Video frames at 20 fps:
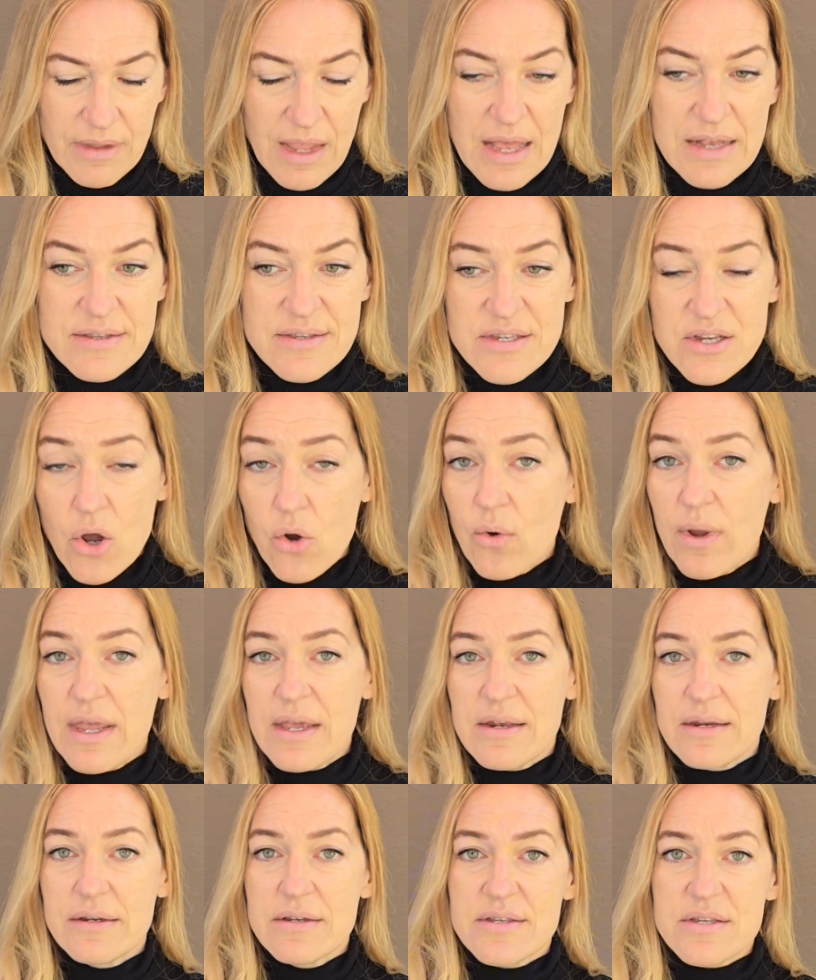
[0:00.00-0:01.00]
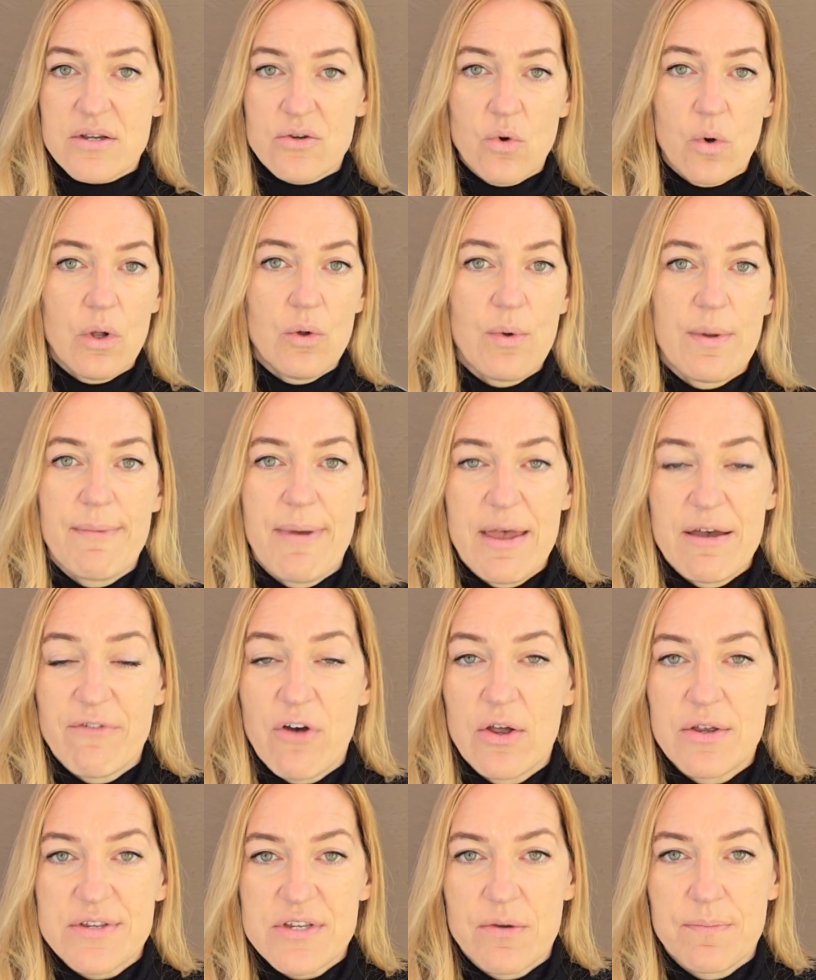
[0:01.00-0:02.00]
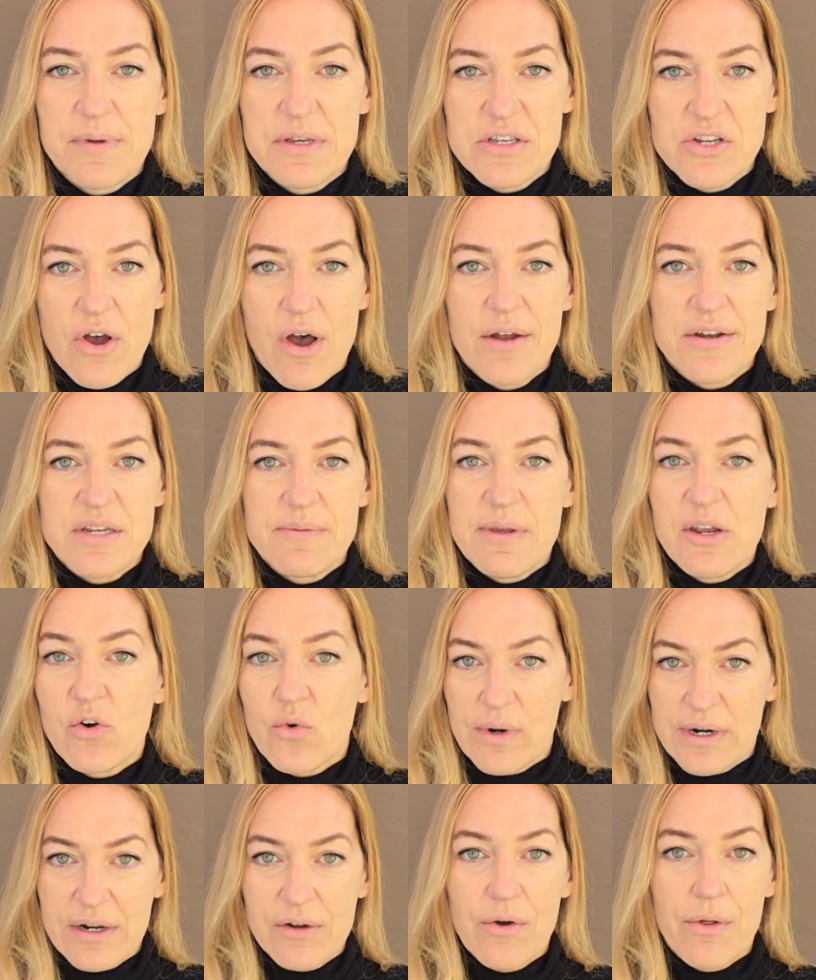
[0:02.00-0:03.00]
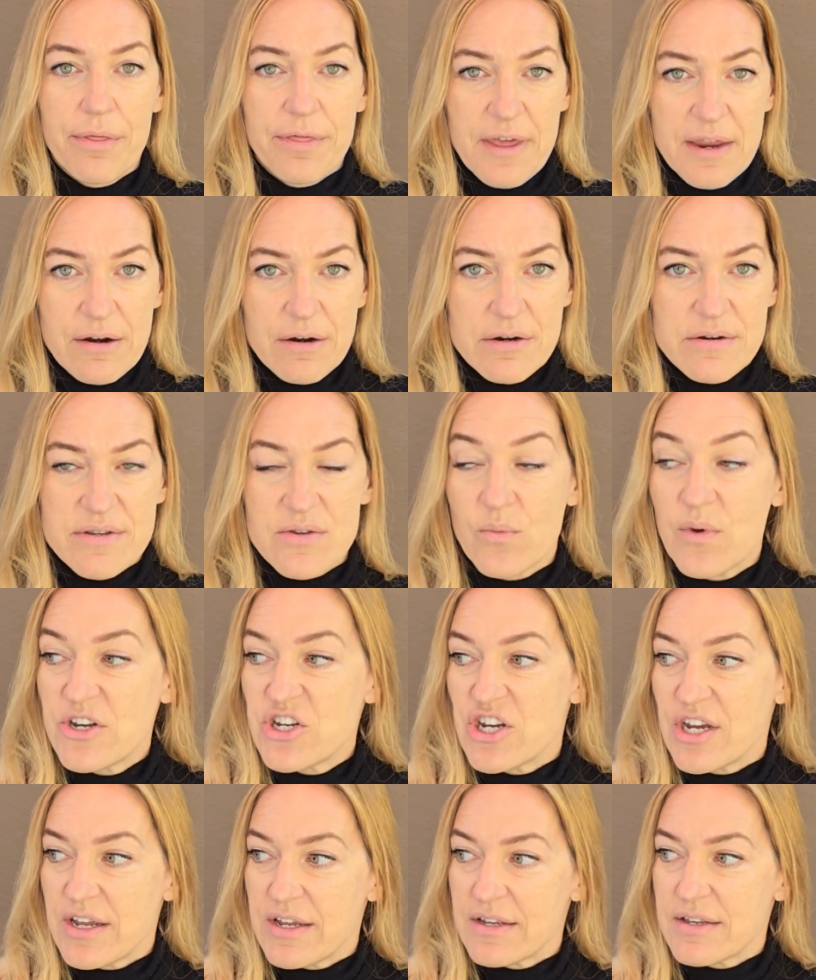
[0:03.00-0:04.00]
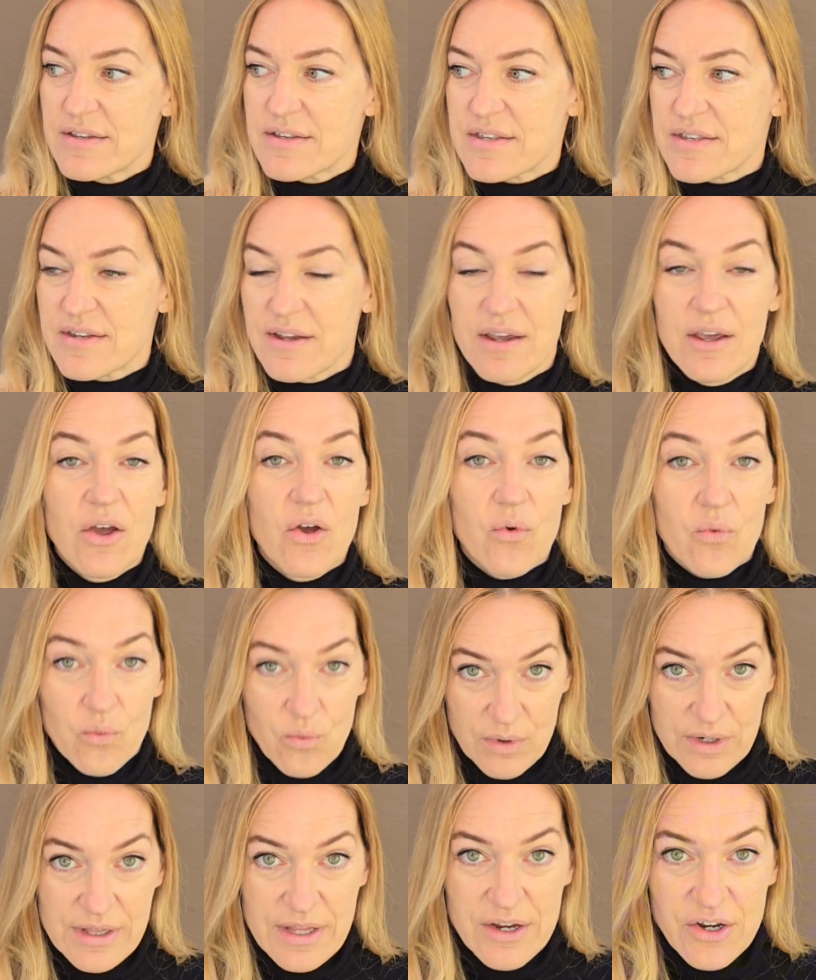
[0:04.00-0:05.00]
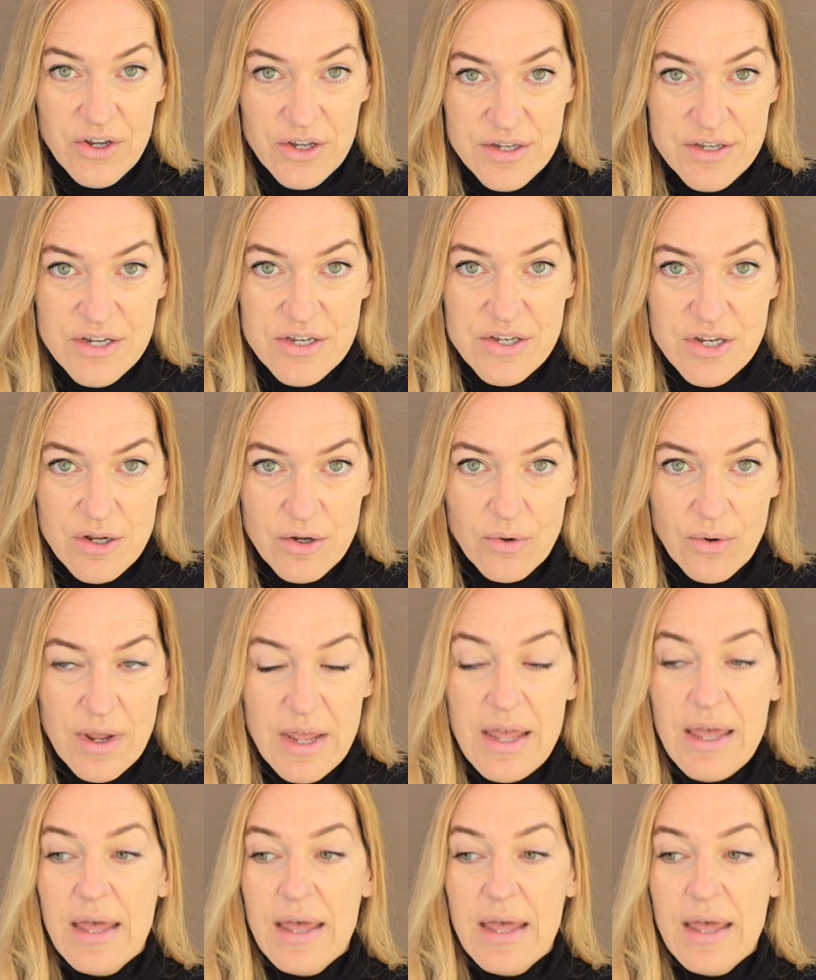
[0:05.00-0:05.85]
And so in school, we may have also been taught to be critical thinkers, which is really good to do.